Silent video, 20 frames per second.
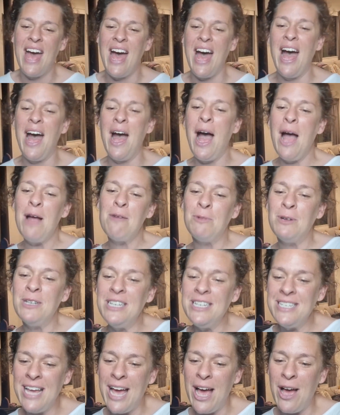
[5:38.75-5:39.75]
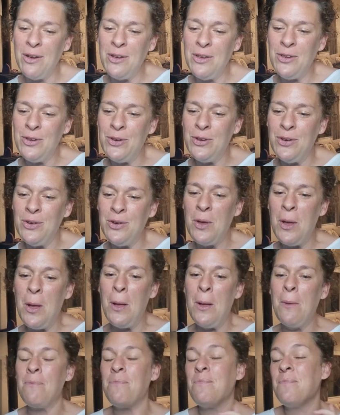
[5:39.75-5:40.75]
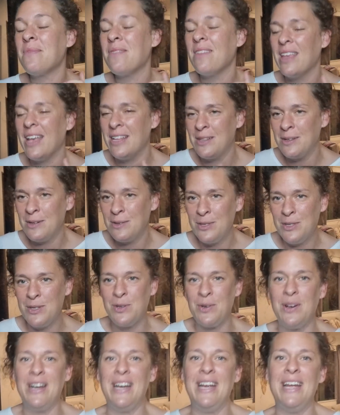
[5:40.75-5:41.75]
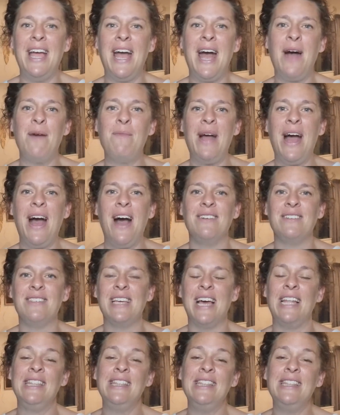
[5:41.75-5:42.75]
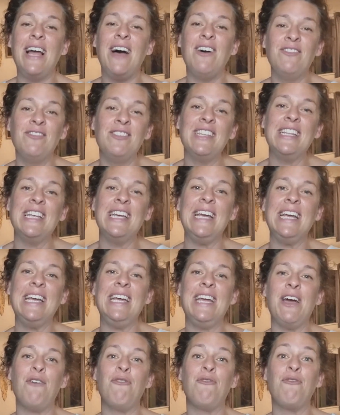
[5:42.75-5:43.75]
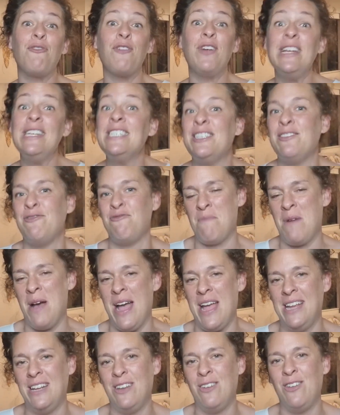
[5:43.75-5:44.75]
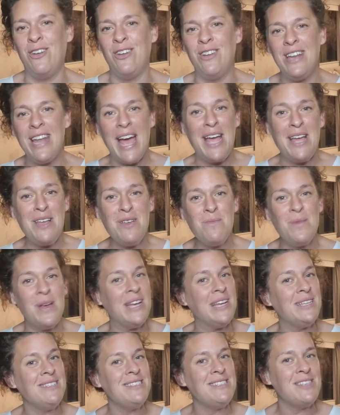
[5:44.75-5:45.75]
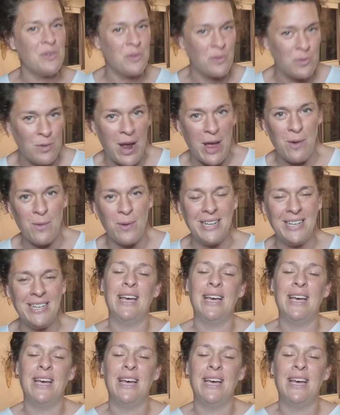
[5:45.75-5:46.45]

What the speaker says: I want to tell you a little story about a lovely friend of mine. Her name is Raywin.